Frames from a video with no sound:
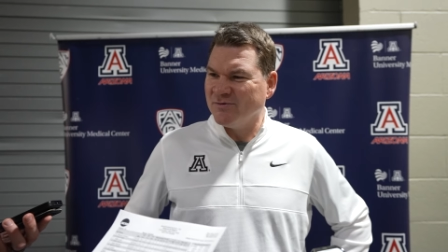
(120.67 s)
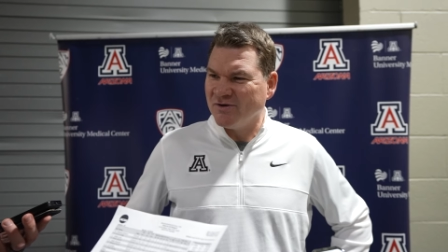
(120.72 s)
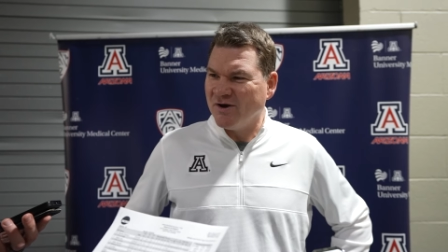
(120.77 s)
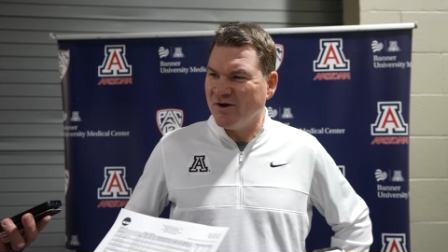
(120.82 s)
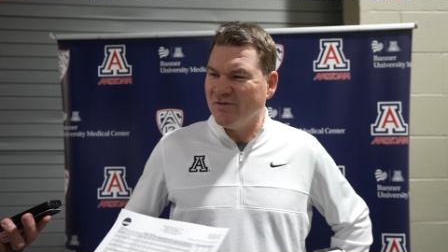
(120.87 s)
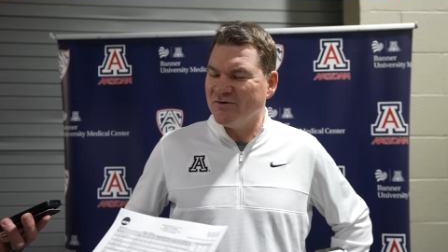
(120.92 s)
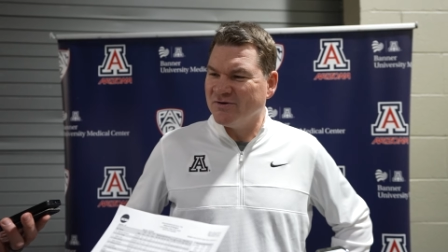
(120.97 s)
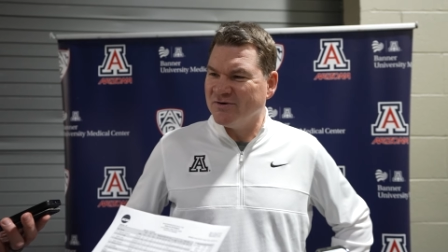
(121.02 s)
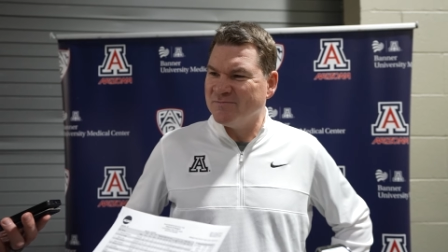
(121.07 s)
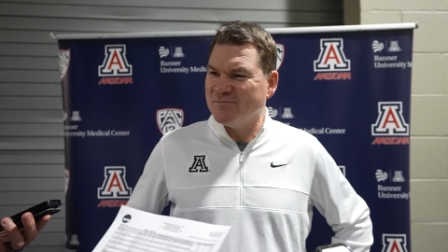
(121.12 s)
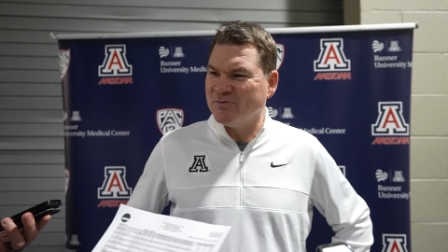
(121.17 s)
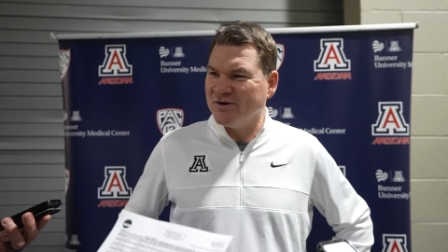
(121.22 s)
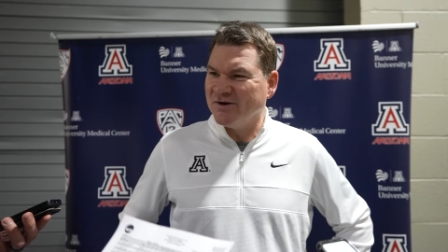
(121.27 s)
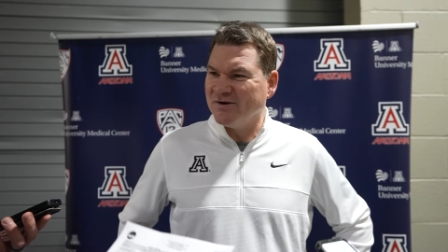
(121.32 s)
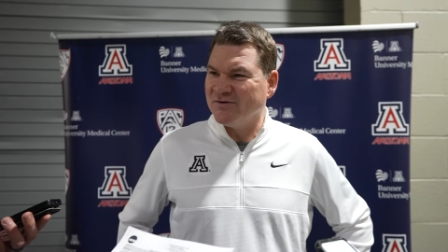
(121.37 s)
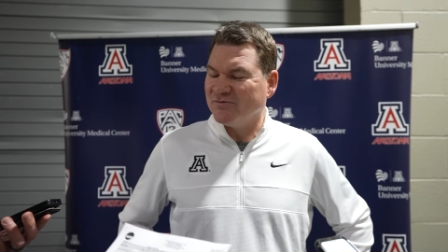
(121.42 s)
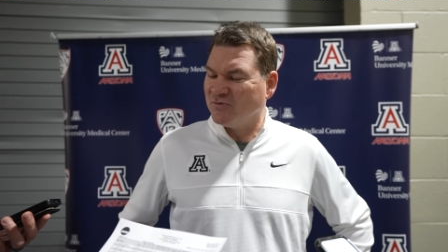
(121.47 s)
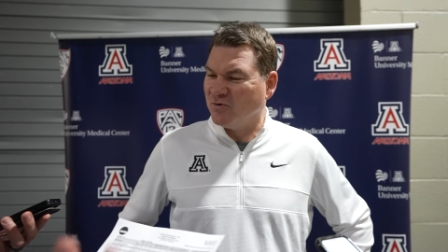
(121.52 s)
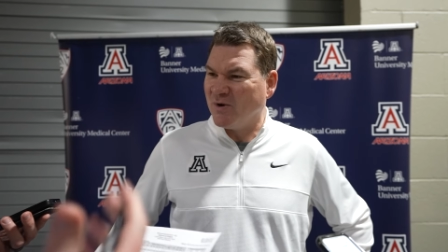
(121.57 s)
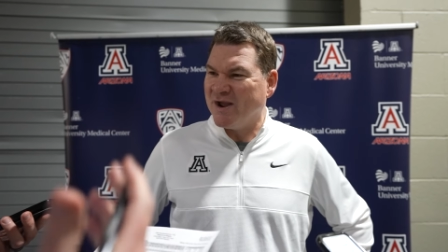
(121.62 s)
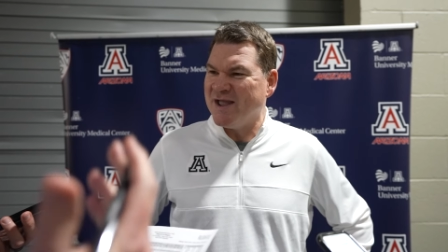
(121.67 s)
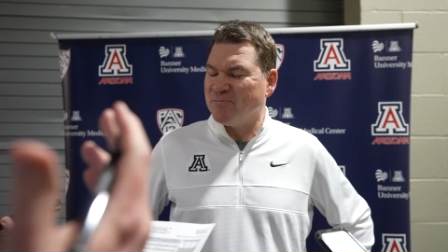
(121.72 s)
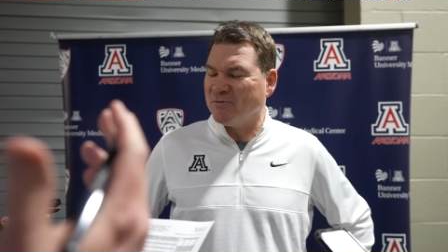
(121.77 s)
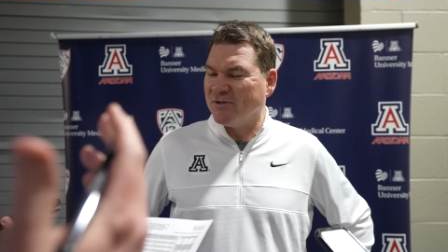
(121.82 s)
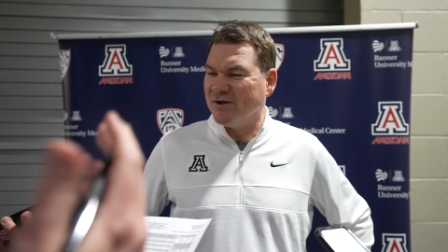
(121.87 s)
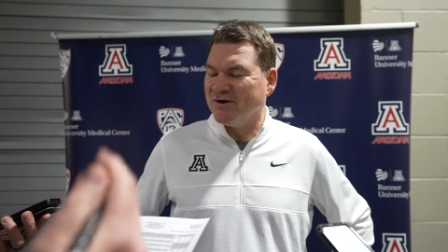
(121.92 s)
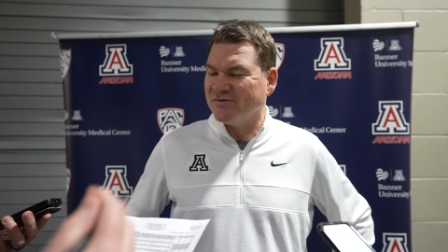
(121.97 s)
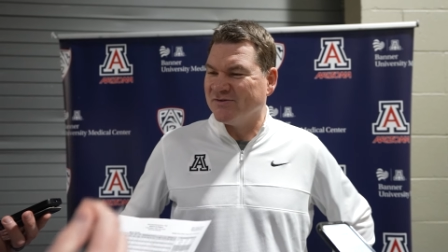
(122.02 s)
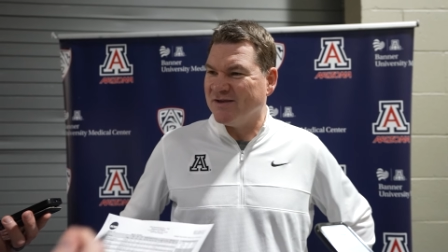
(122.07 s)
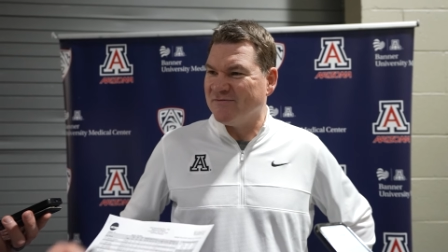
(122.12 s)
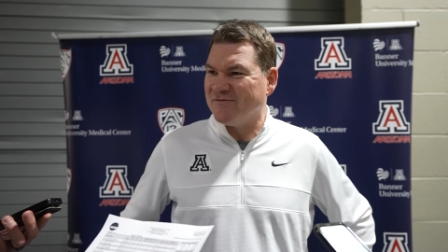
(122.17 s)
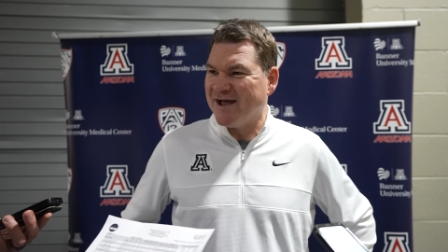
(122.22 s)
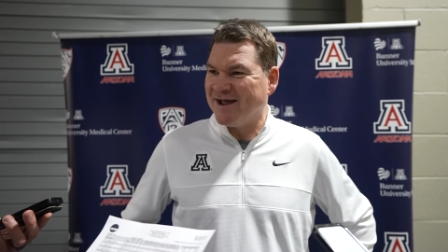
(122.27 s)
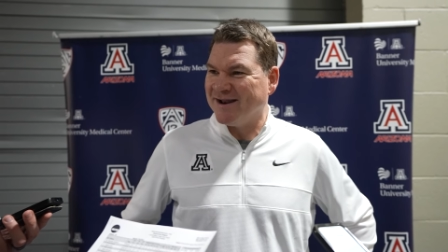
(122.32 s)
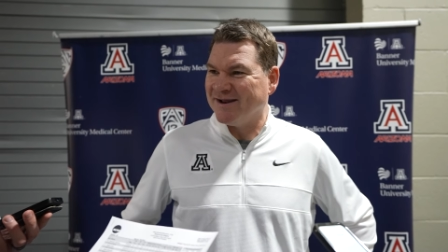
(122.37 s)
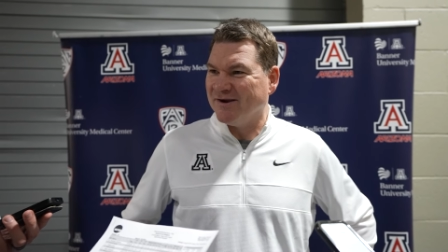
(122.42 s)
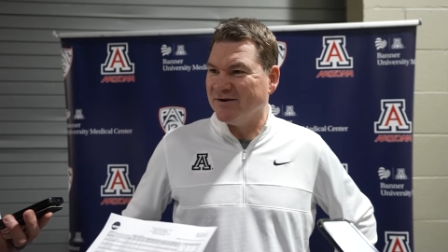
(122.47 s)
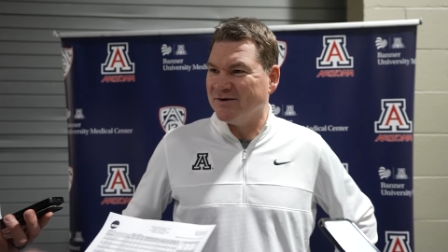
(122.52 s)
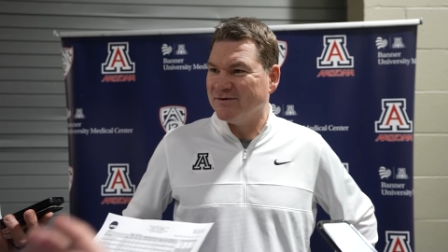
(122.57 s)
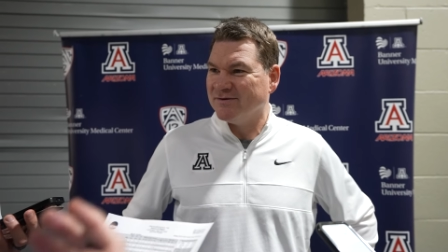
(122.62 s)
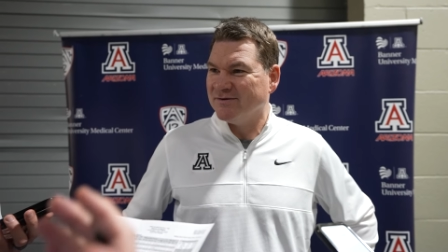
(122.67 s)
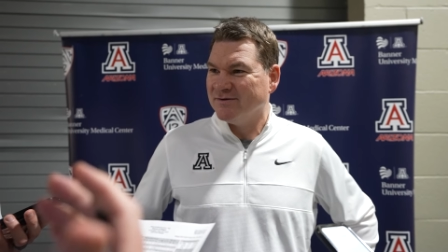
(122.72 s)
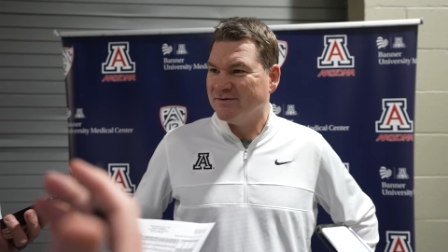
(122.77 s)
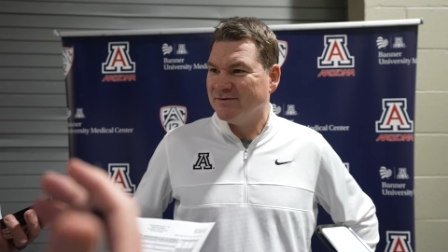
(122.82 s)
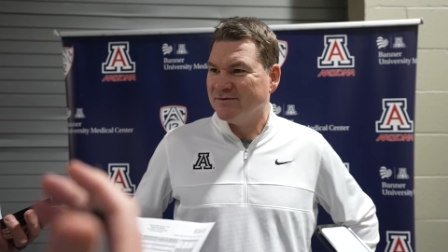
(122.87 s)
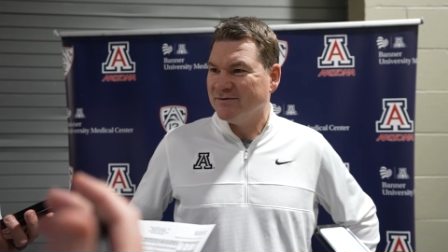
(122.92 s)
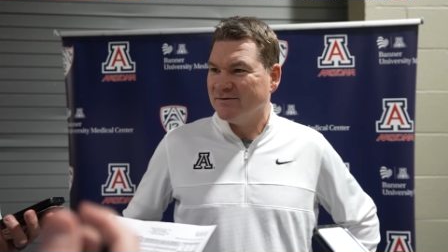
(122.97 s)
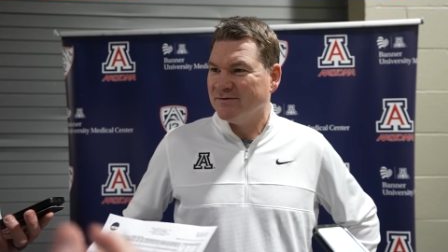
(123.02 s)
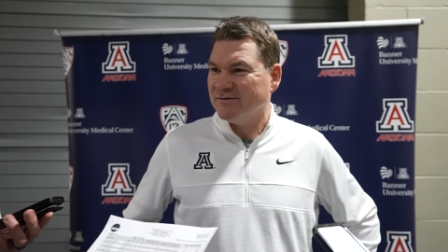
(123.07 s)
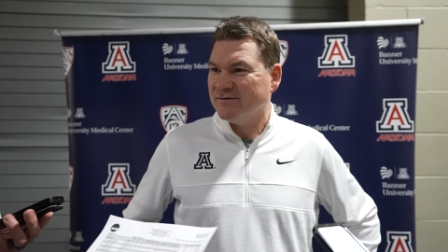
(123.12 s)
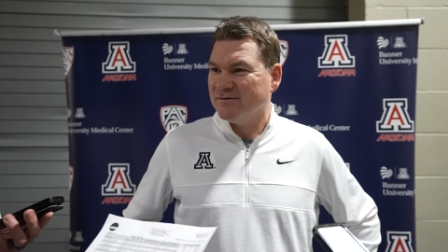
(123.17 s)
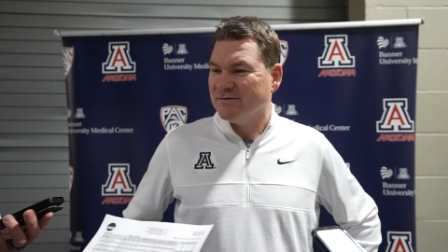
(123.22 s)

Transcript: With all the good players, only great players they've had here. 2010 though.